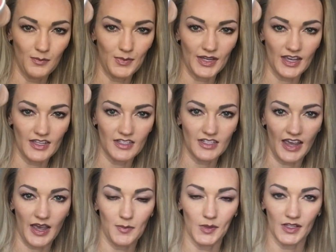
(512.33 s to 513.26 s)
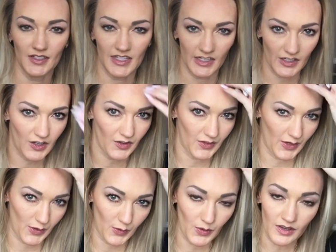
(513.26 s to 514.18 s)
because I have blonde hair,
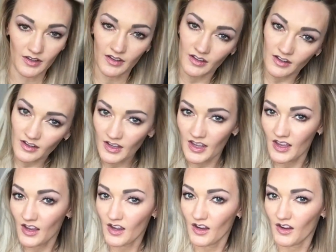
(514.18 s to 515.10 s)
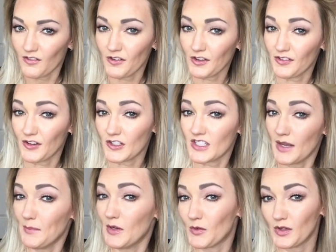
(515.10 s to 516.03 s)
although for the first
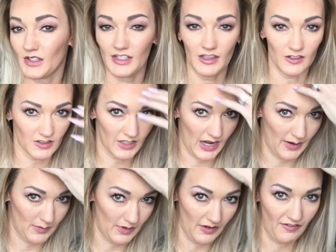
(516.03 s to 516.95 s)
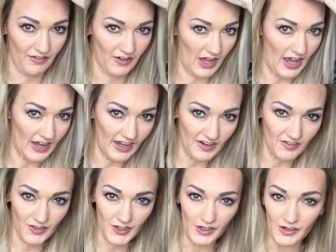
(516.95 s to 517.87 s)
time in a really long time I've got kind
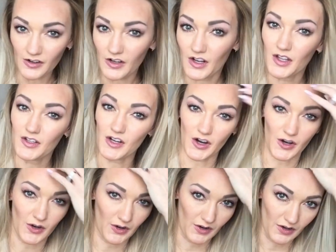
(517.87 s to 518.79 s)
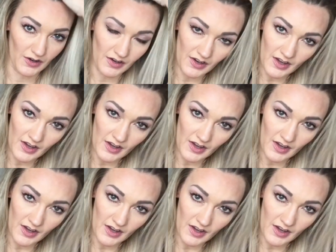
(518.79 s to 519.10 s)
of darker